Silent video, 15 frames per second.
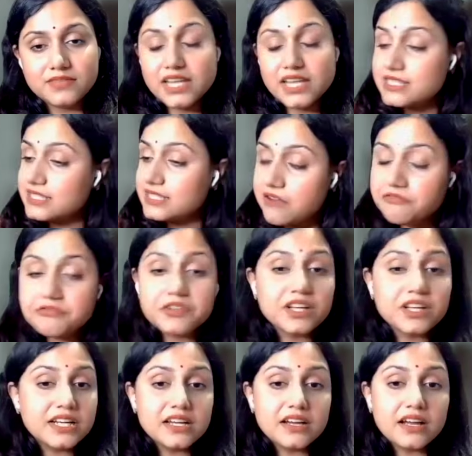There's
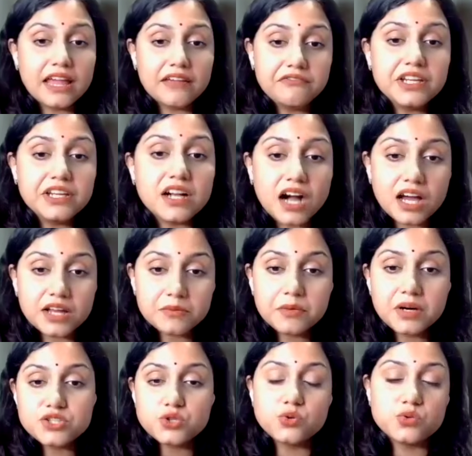definitely a heavy
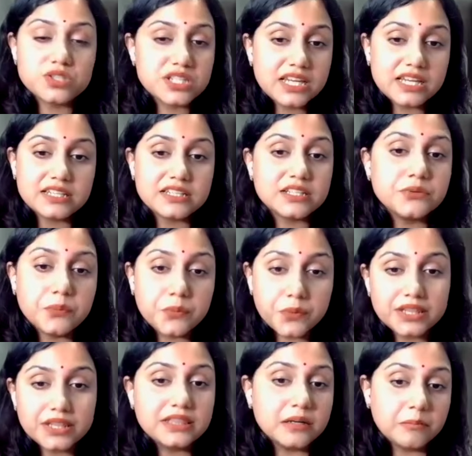karma associated
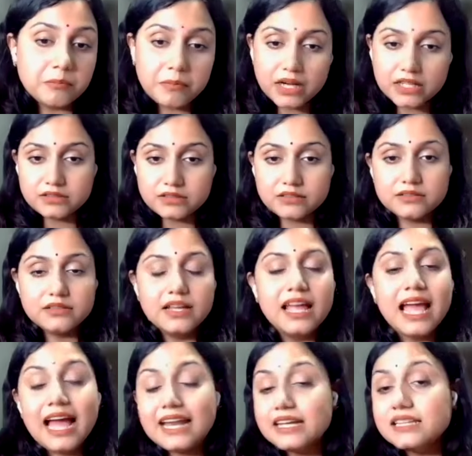with the mother.
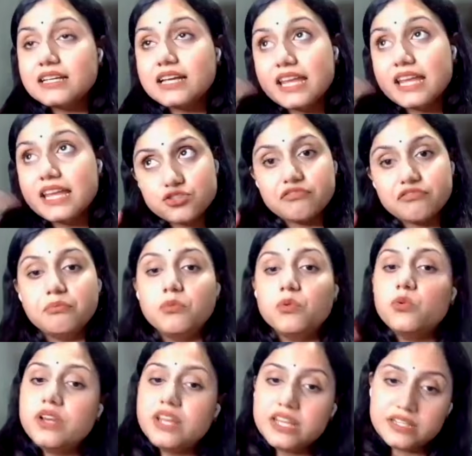And in the case of
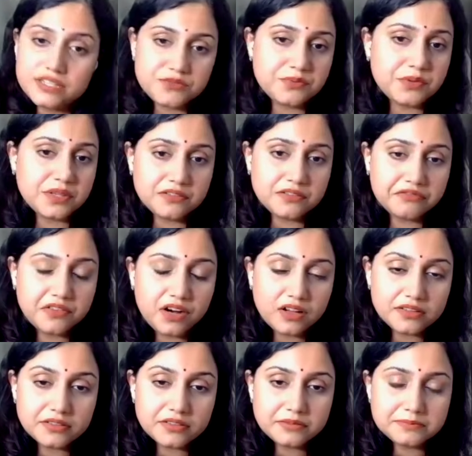moon, it is with the
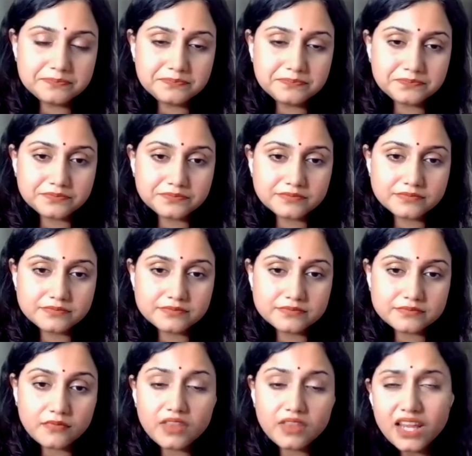father.
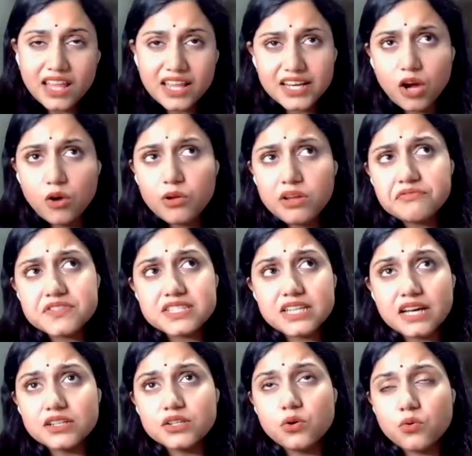Now, if
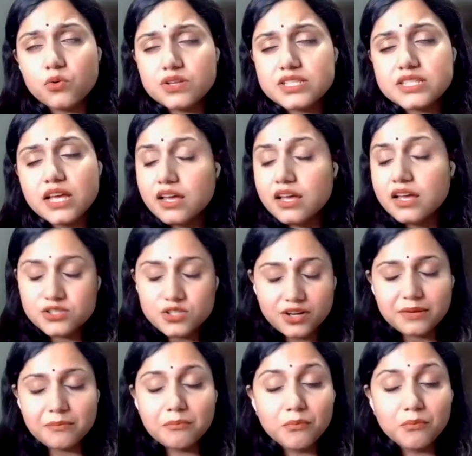
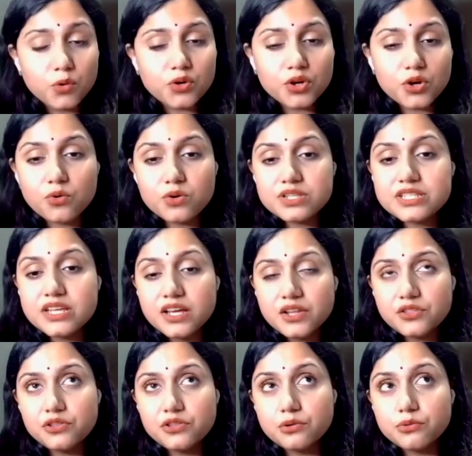moon goes
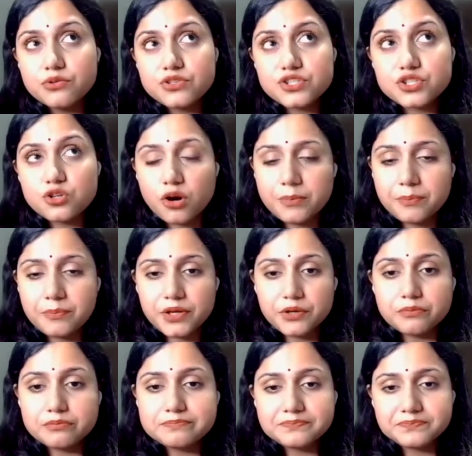through
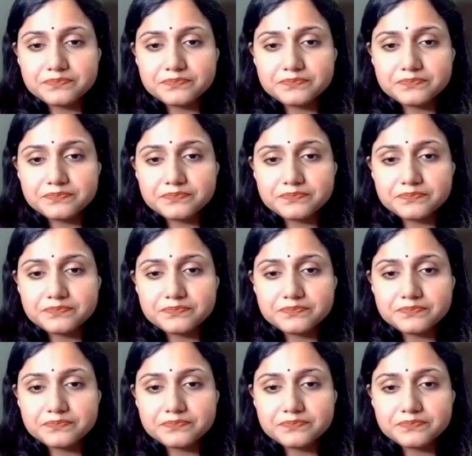Scorpio.